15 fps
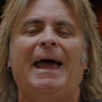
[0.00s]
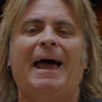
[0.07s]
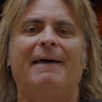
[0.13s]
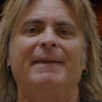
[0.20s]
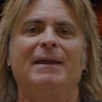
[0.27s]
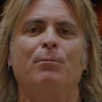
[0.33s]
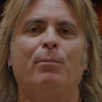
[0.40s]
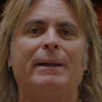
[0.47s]

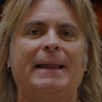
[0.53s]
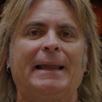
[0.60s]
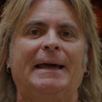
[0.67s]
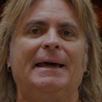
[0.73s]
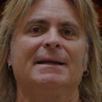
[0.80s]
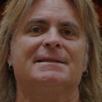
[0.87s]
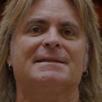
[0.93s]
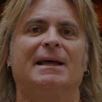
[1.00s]
and then
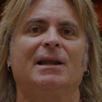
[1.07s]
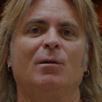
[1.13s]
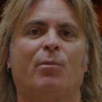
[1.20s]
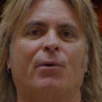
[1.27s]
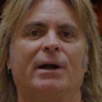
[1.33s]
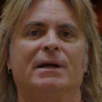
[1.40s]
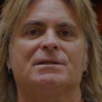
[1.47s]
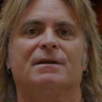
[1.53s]
plan a
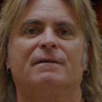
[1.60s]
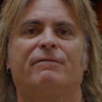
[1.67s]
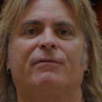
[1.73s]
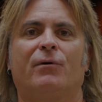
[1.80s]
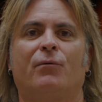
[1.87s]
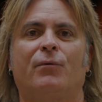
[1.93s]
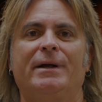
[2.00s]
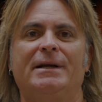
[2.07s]
celebration
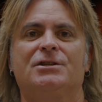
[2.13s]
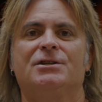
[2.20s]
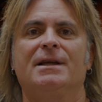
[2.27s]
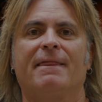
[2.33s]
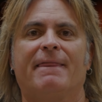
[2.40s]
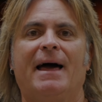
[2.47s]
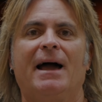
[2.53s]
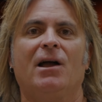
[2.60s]
for
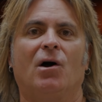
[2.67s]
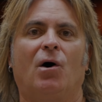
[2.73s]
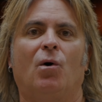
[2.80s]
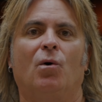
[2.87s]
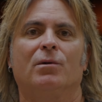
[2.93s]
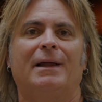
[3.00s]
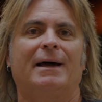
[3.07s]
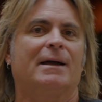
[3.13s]
reaching that
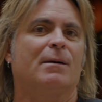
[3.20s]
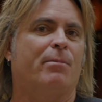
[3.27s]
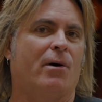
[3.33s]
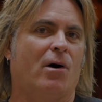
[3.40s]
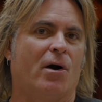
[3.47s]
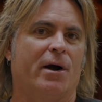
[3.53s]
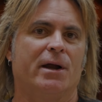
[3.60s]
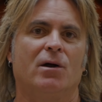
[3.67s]
goal, like a
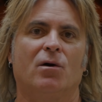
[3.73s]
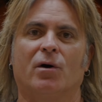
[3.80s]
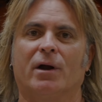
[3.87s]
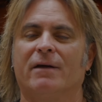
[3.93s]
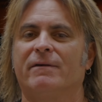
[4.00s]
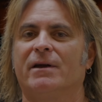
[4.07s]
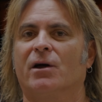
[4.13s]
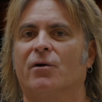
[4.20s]
party or
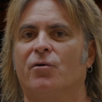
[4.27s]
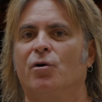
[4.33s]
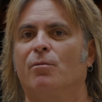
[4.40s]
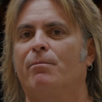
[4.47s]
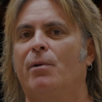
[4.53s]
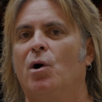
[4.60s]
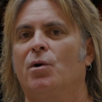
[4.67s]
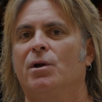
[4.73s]
giving a
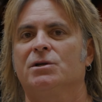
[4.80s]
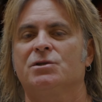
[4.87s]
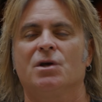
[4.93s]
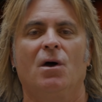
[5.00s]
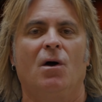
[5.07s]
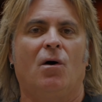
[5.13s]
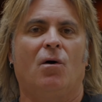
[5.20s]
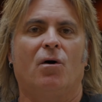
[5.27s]
group bonus
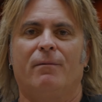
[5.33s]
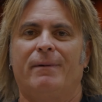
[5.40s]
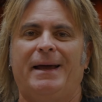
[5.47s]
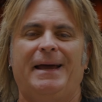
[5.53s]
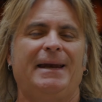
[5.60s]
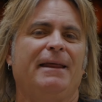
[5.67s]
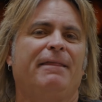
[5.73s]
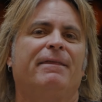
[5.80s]
or
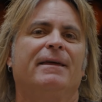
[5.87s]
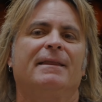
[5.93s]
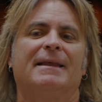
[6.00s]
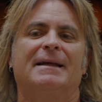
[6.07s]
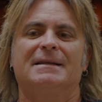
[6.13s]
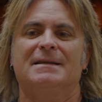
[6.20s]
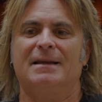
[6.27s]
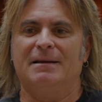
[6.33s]
anything
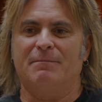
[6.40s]
that